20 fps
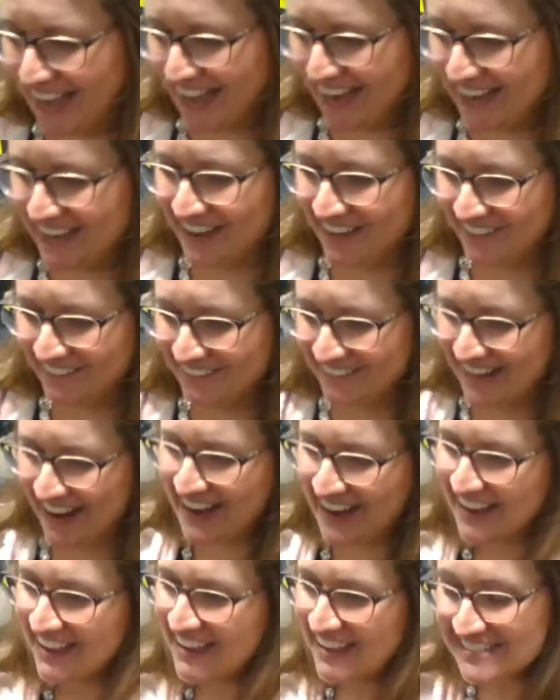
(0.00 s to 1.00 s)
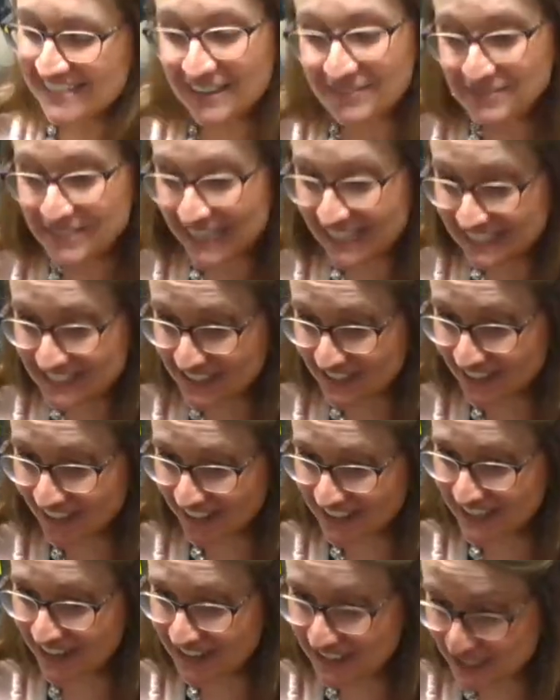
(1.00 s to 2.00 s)
I know, right? See, I'm teaching you
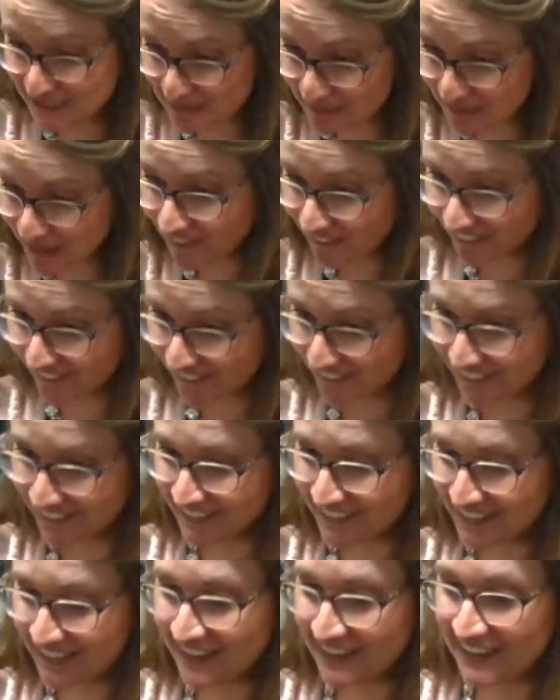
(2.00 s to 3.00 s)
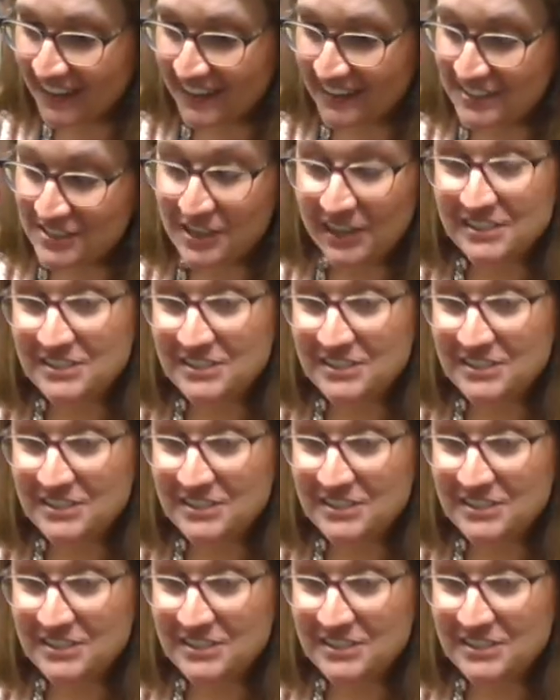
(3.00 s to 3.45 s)
guys how to spell. Do you